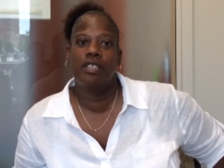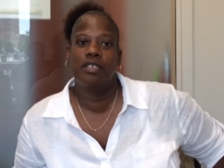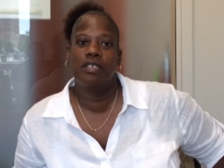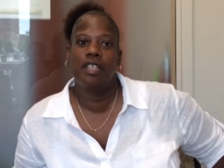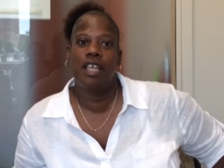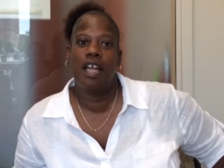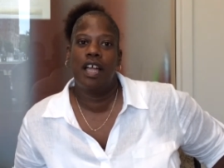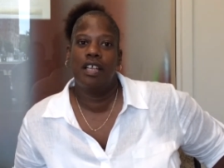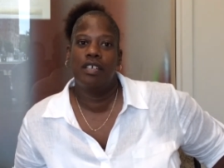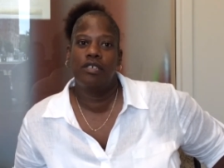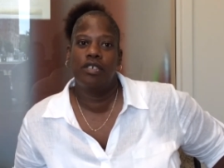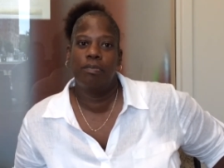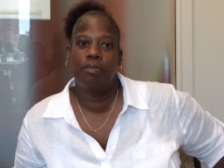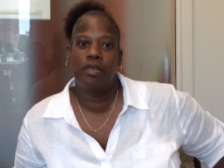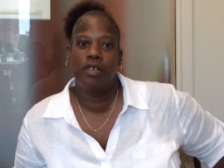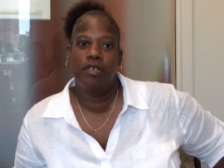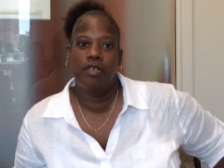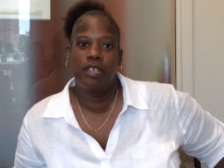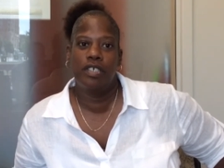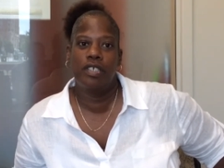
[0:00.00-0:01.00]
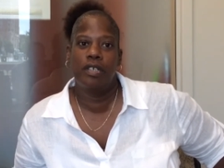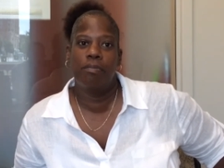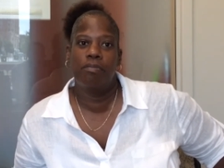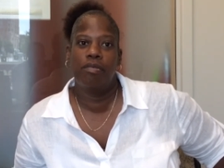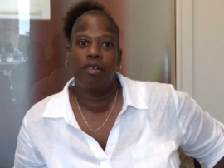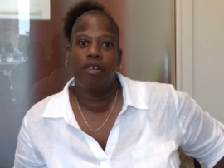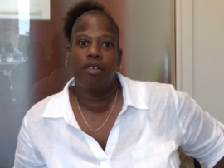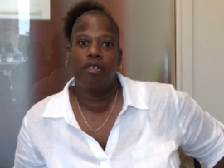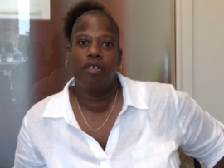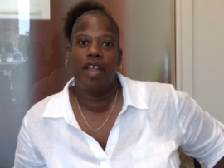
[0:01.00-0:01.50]
to the entrepreneurship
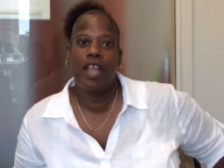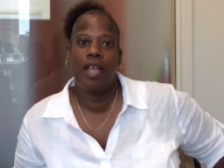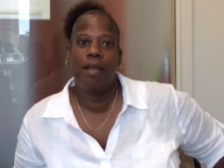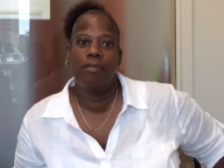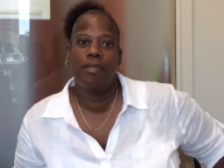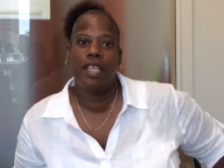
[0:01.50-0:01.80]
program